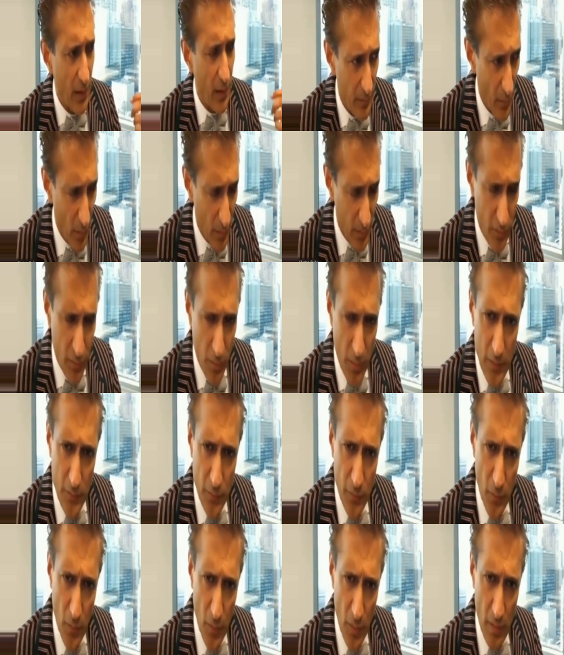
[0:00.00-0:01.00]
on the
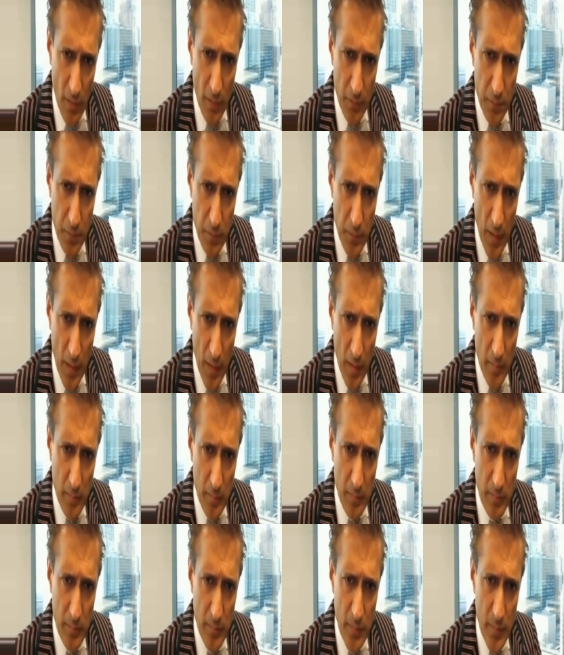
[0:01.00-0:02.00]
12th floor of
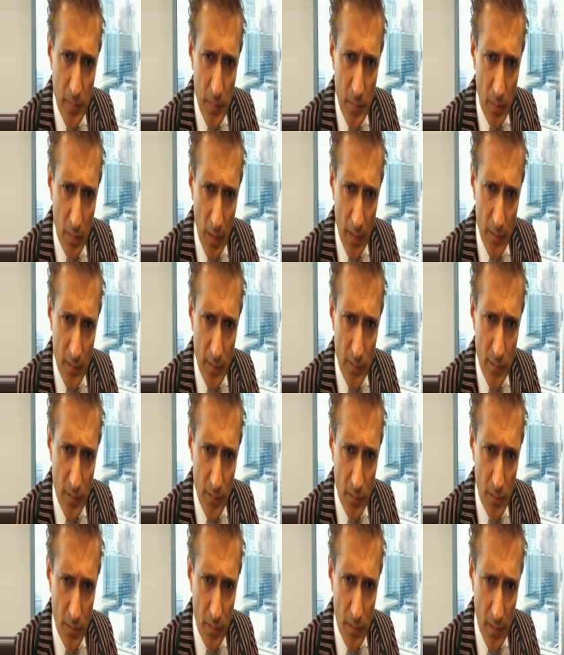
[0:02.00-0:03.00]
Courant
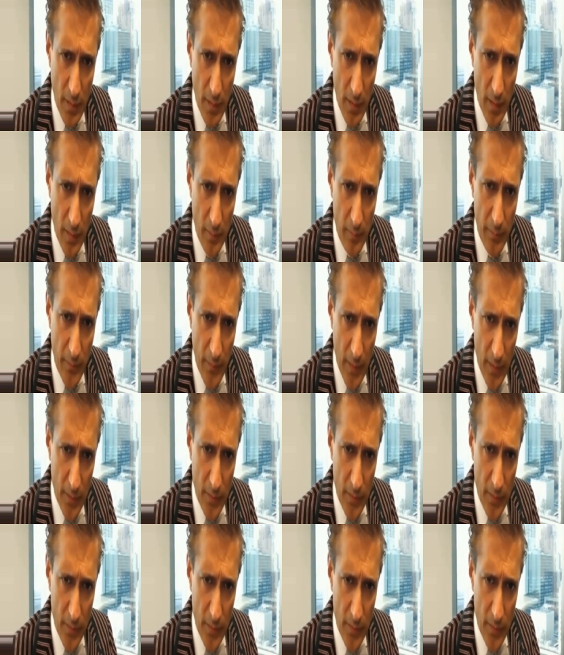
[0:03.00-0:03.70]
Institute on